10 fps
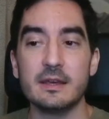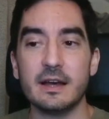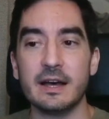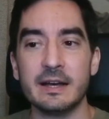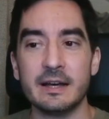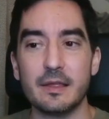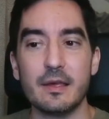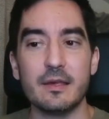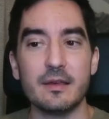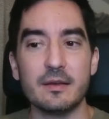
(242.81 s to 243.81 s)

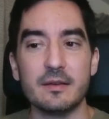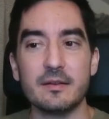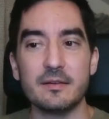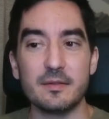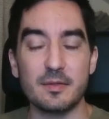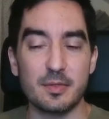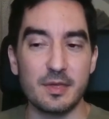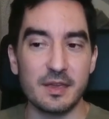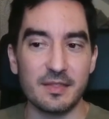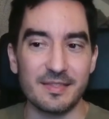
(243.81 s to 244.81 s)

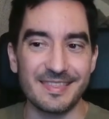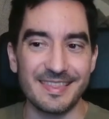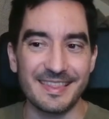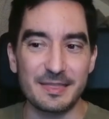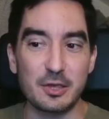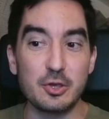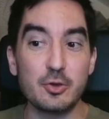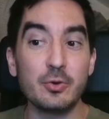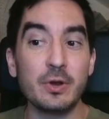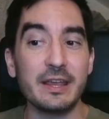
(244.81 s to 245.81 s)
The
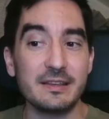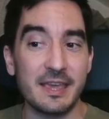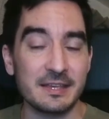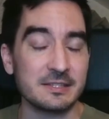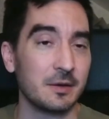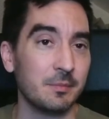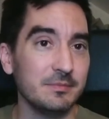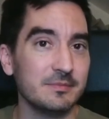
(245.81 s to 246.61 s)
United Kingdom